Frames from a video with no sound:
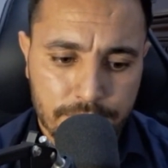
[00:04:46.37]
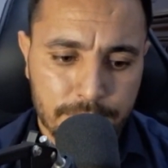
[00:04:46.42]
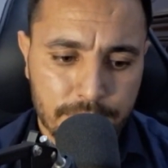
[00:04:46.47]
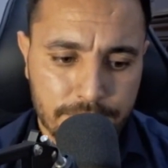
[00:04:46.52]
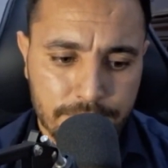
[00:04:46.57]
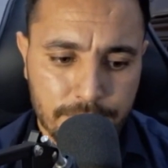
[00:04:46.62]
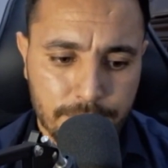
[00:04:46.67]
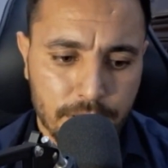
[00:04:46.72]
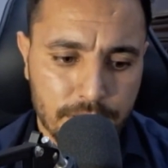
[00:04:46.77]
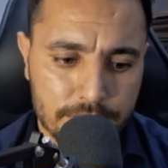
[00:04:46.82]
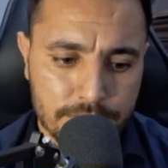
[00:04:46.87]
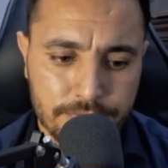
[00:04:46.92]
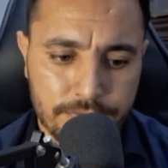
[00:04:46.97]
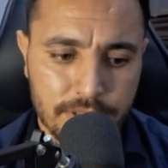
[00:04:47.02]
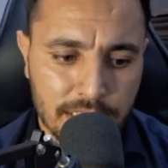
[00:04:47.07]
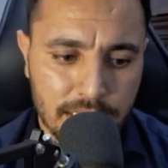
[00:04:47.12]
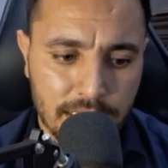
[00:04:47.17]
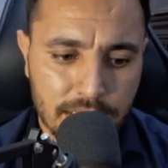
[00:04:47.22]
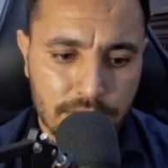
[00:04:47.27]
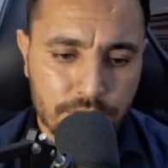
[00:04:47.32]
different parts of
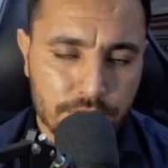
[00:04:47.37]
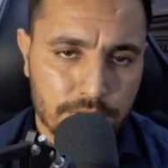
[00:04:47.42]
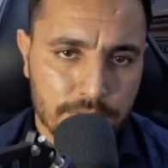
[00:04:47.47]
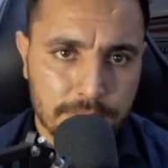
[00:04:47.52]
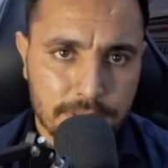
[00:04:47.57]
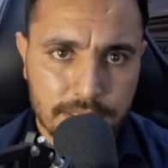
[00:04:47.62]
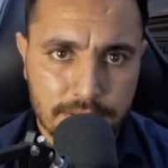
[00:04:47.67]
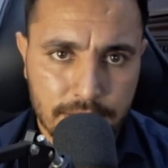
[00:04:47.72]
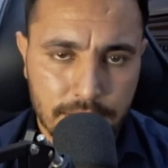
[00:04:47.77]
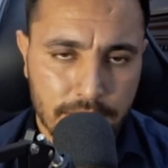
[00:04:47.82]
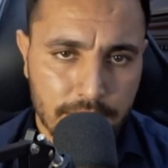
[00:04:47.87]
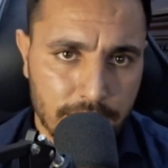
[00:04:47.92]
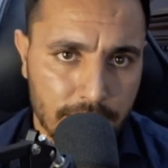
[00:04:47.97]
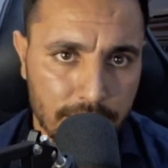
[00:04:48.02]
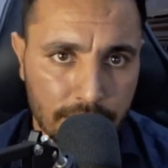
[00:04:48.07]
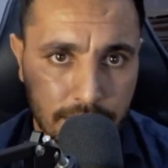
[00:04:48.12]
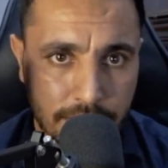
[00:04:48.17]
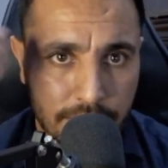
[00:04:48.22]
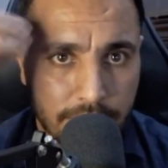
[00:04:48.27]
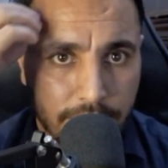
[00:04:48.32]
Egypt and in
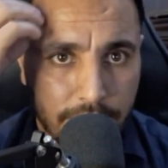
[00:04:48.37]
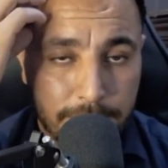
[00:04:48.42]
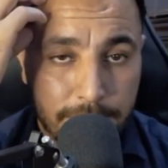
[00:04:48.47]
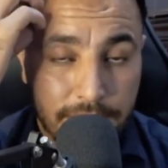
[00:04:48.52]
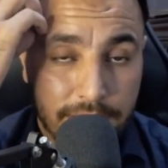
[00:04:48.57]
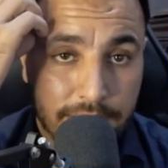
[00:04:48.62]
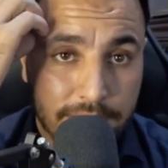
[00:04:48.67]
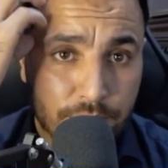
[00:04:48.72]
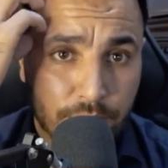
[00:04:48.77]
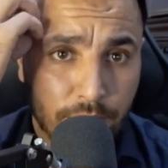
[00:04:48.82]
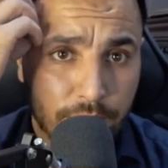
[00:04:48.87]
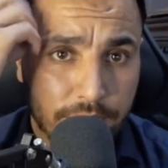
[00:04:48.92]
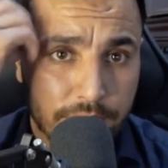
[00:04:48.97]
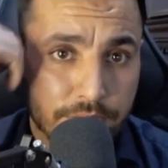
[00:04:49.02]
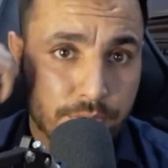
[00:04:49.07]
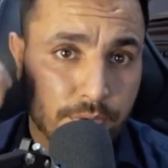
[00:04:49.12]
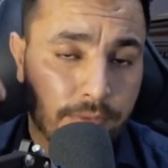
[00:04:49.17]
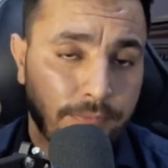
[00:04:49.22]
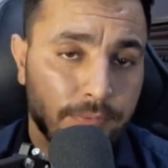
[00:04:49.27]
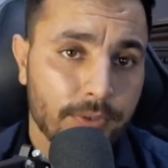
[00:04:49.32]
Arabia and so on
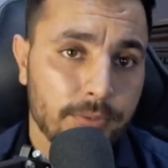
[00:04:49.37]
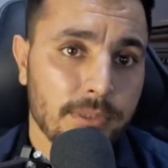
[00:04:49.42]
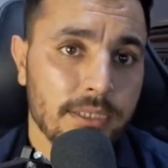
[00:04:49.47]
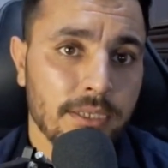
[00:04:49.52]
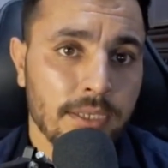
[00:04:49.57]
and so forth.